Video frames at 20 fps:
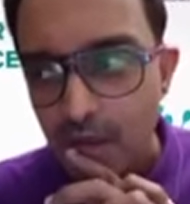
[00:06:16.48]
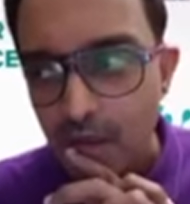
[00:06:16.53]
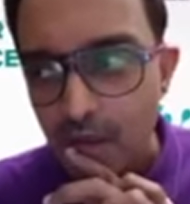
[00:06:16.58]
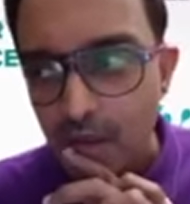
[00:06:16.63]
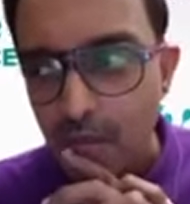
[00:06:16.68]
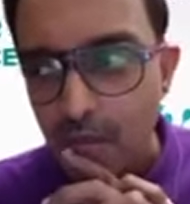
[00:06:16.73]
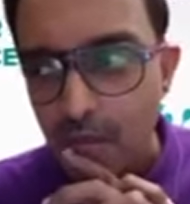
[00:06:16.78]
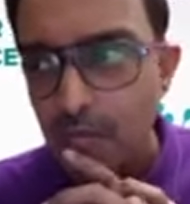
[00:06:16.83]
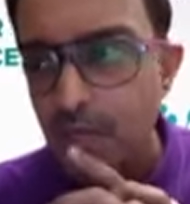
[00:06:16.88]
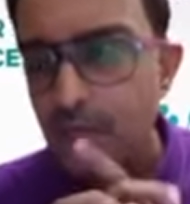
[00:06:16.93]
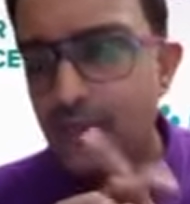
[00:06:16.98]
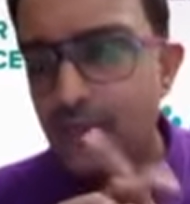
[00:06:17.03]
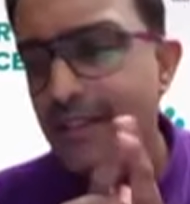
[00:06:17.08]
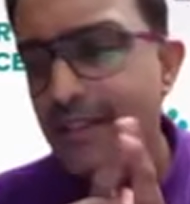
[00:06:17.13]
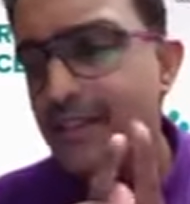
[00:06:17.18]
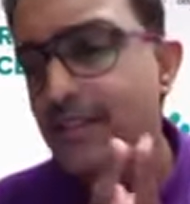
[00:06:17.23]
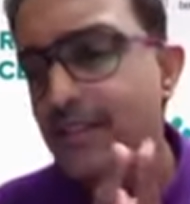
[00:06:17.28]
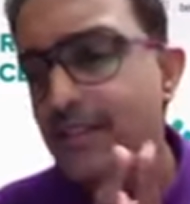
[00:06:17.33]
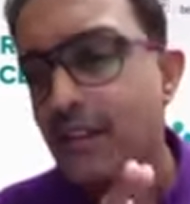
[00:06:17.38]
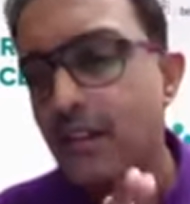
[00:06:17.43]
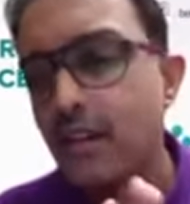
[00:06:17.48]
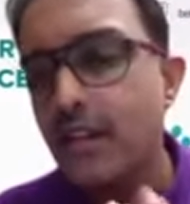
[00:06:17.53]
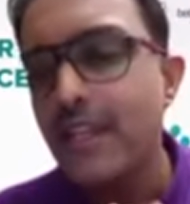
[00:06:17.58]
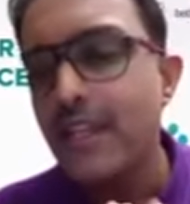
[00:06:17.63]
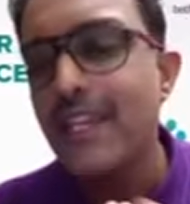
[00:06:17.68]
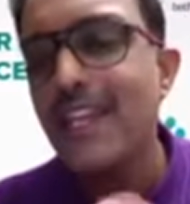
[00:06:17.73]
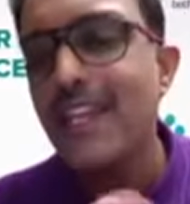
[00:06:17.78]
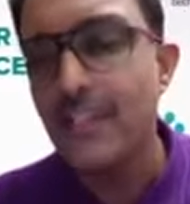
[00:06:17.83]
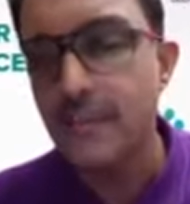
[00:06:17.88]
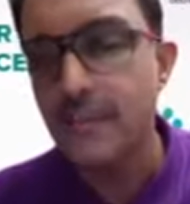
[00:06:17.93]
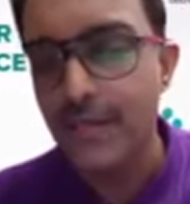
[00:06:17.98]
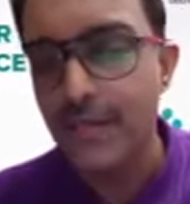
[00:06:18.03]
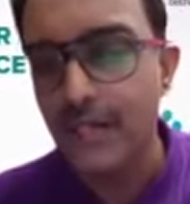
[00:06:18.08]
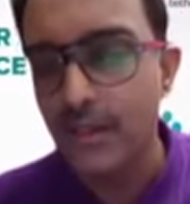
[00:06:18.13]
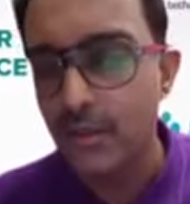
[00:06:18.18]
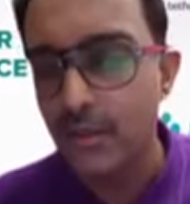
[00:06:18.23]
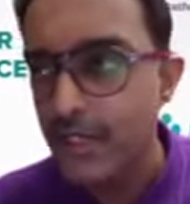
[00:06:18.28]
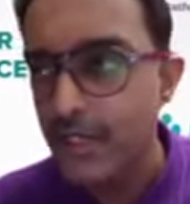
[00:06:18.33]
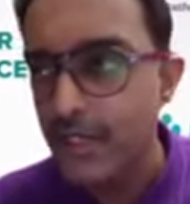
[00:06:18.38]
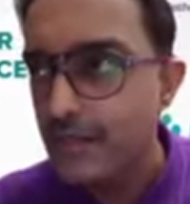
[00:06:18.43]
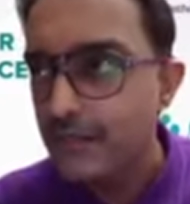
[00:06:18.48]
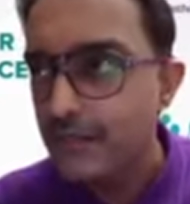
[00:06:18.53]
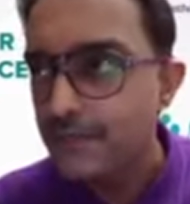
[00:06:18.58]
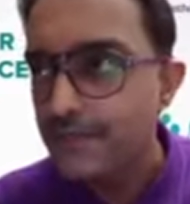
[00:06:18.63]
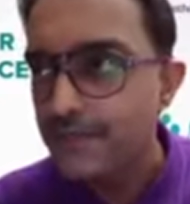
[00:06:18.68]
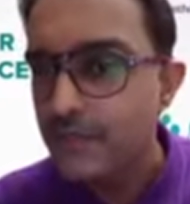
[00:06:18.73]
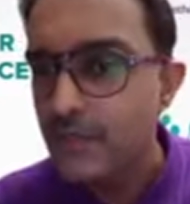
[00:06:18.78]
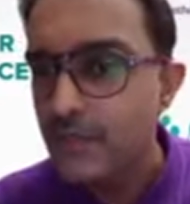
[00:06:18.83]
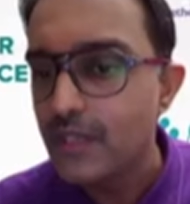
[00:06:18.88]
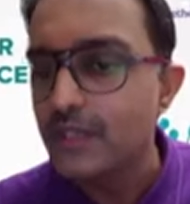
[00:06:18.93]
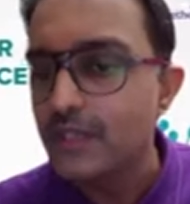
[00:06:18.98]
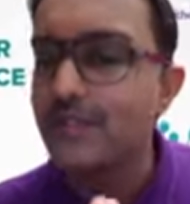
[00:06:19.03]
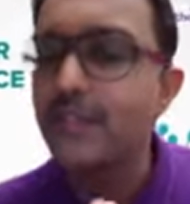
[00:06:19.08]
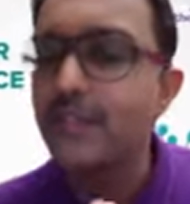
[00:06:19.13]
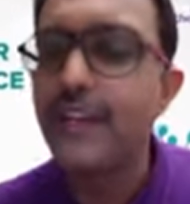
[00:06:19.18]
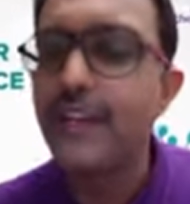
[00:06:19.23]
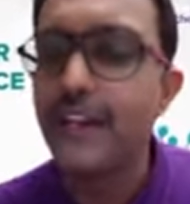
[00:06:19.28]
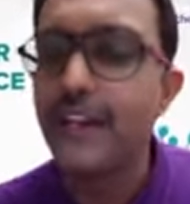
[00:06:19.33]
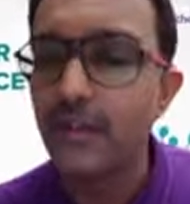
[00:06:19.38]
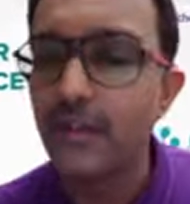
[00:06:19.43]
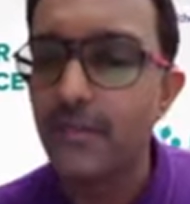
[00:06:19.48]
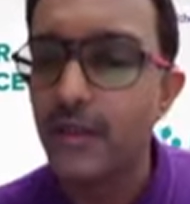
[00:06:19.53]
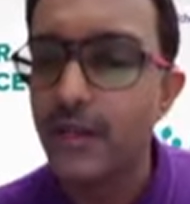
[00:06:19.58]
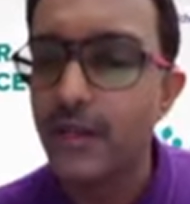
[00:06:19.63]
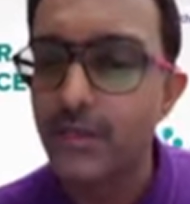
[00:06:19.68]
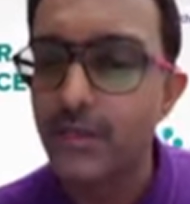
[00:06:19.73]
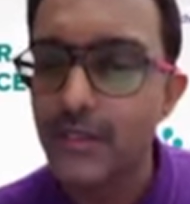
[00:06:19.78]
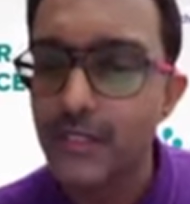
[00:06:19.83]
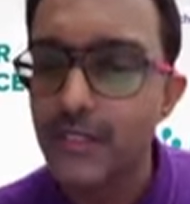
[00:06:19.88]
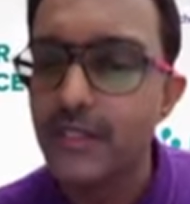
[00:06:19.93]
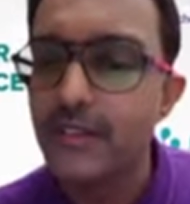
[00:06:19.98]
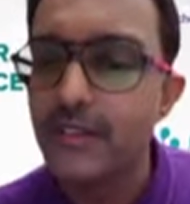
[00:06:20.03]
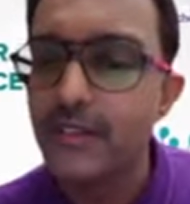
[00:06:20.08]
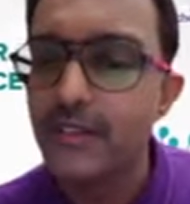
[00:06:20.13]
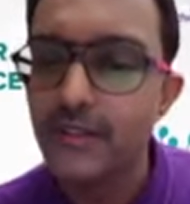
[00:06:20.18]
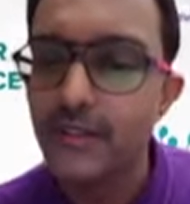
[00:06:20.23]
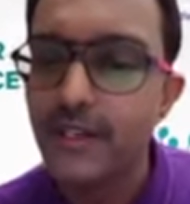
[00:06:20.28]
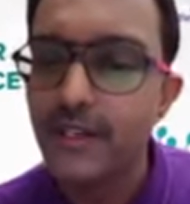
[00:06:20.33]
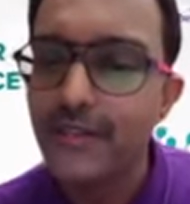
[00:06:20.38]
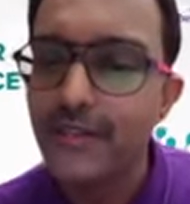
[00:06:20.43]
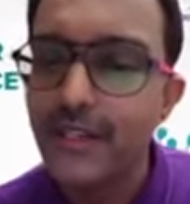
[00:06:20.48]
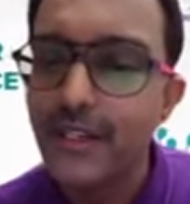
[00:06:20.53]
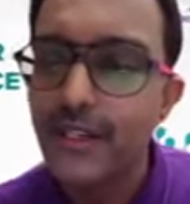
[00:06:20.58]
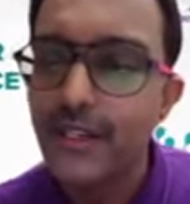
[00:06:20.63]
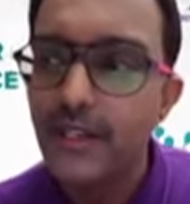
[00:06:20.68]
uh, but there is a key aspect to it is the data privacy right